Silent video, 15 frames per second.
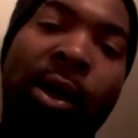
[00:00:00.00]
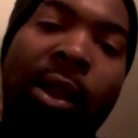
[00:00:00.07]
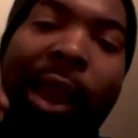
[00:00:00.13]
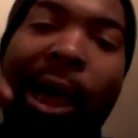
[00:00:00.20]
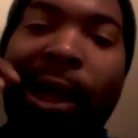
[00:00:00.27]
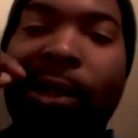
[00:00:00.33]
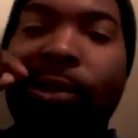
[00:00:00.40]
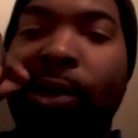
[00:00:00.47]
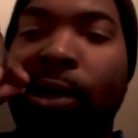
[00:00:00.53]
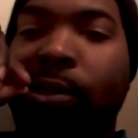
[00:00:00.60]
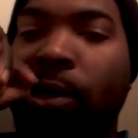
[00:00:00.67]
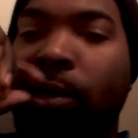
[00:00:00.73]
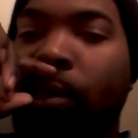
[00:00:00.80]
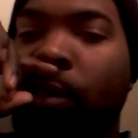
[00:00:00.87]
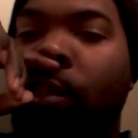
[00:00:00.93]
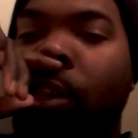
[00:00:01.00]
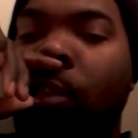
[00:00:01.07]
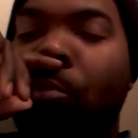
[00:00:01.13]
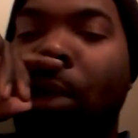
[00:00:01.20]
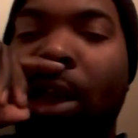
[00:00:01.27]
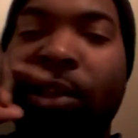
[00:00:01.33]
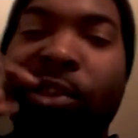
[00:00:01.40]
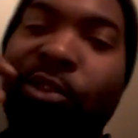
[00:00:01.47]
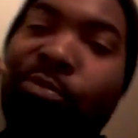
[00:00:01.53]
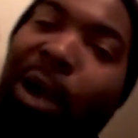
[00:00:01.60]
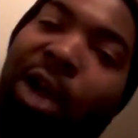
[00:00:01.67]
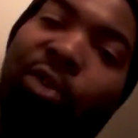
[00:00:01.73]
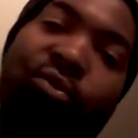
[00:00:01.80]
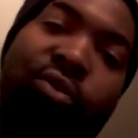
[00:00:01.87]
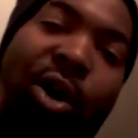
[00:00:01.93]
like I said, TTC, man, this is
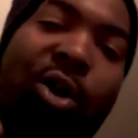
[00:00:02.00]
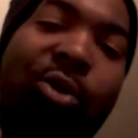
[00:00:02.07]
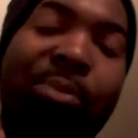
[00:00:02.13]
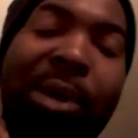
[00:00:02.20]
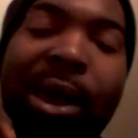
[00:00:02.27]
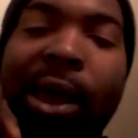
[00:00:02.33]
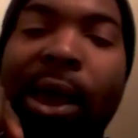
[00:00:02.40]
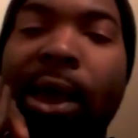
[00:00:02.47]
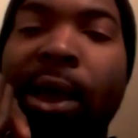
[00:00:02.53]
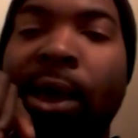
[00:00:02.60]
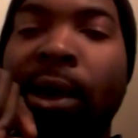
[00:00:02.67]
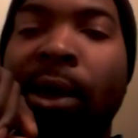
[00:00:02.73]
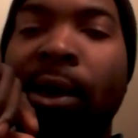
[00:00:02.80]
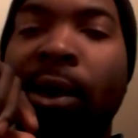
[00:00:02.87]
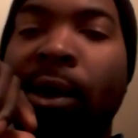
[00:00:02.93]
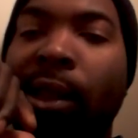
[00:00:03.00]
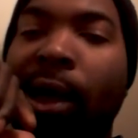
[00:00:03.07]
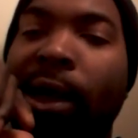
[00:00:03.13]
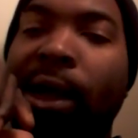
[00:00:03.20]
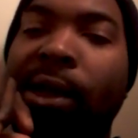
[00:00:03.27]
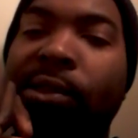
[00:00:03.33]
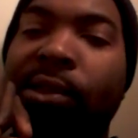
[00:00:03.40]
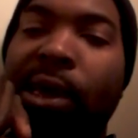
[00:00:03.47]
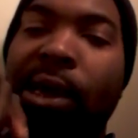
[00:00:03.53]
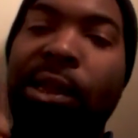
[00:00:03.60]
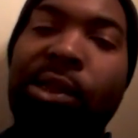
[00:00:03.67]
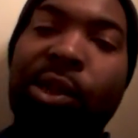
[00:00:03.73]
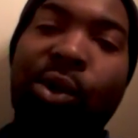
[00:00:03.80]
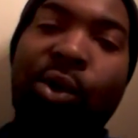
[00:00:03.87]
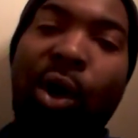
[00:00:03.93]
my crow, man. Like I
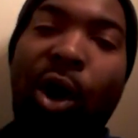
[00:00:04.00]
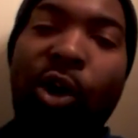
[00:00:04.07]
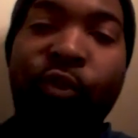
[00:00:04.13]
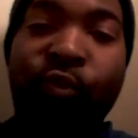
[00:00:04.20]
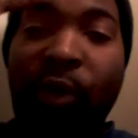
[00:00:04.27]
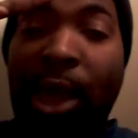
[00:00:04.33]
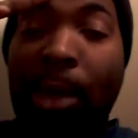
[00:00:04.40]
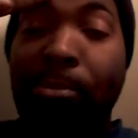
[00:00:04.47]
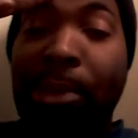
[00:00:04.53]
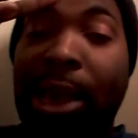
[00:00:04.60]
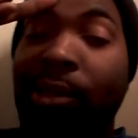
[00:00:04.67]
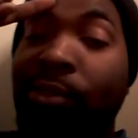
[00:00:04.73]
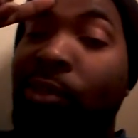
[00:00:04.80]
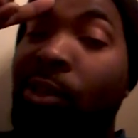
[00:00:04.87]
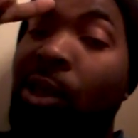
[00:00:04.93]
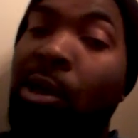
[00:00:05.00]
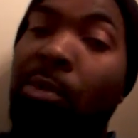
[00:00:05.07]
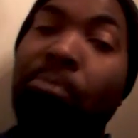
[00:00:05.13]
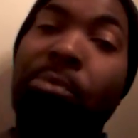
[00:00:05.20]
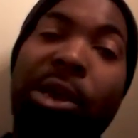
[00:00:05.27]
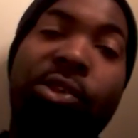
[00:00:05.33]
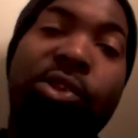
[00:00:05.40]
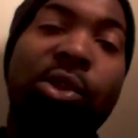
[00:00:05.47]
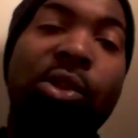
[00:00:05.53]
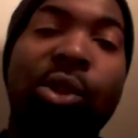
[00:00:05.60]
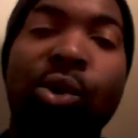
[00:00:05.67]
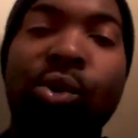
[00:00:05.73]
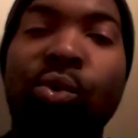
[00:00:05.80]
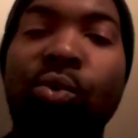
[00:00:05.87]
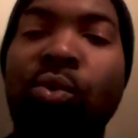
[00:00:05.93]
said, to the Colts fan base, big
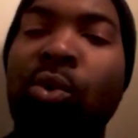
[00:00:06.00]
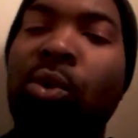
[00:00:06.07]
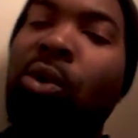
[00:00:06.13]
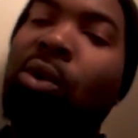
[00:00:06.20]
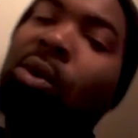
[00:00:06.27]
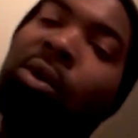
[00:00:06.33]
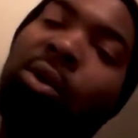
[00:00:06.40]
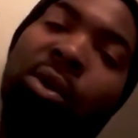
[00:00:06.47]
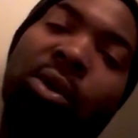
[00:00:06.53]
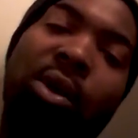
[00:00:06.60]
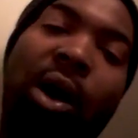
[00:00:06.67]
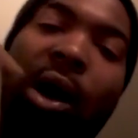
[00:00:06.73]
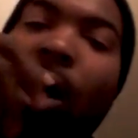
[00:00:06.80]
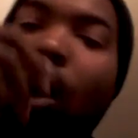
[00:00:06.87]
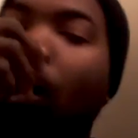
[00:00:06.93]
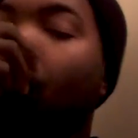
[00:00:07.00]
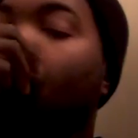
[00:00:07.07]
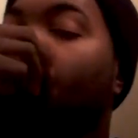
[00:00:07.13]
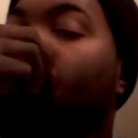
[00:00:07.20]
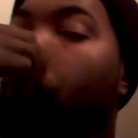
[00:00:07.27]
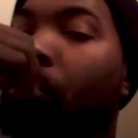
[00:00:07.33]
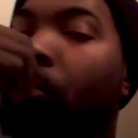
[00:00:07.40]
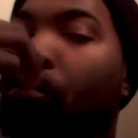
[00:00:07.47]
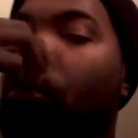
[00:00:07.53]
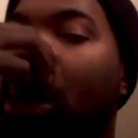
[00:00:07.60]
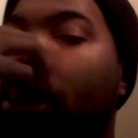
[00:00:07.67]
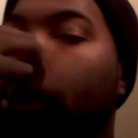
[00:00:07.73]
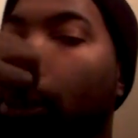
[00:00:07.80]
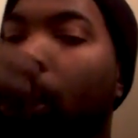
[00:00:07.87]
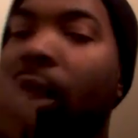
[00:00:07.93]
salute.
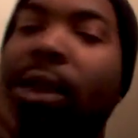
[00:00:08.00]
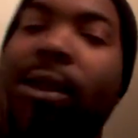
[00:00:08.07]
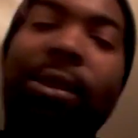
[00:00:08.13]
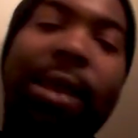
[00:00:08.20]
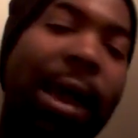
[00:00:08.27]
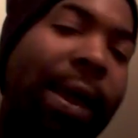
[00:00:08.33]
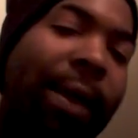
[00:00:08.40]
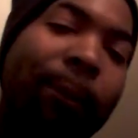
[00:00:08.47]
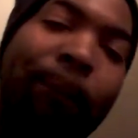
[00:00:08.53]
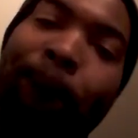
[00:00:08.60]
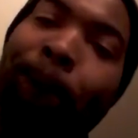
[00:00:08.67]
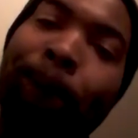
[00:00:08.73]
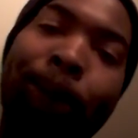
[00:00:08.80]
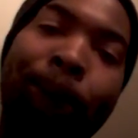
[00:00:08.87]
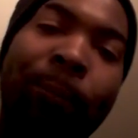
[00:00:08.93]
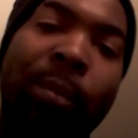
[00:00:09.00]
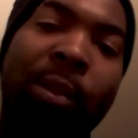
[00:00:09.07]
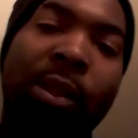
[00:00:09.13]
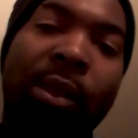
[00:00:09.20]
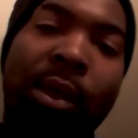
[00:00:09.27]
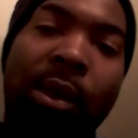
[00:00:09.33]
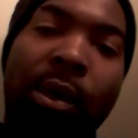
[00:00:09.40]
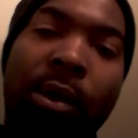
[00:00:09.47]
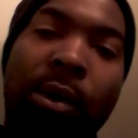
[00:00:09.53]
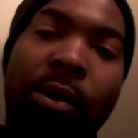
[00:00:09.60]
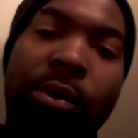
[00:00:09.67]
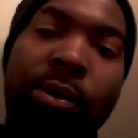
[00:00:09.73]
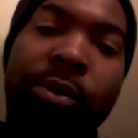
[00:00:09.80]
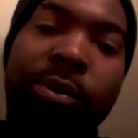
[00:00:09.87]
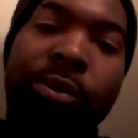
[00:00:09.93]
At the end of the day,
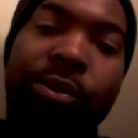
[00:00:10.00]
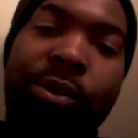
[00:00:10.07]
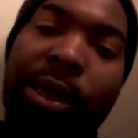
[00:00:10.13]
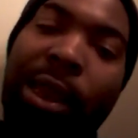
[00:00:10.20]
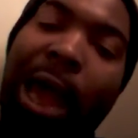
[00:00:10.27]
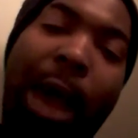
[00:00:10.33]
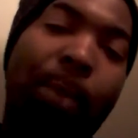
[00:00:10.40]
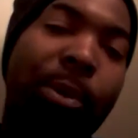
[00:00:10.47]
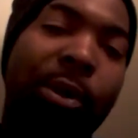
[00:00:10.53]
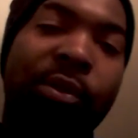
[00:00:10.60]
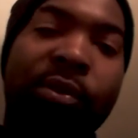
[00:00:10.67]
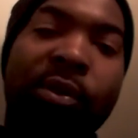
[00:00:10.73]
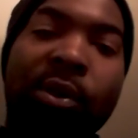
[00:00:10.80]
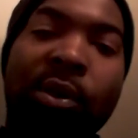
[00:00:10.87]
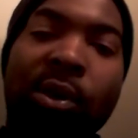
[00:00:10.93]
shit happens.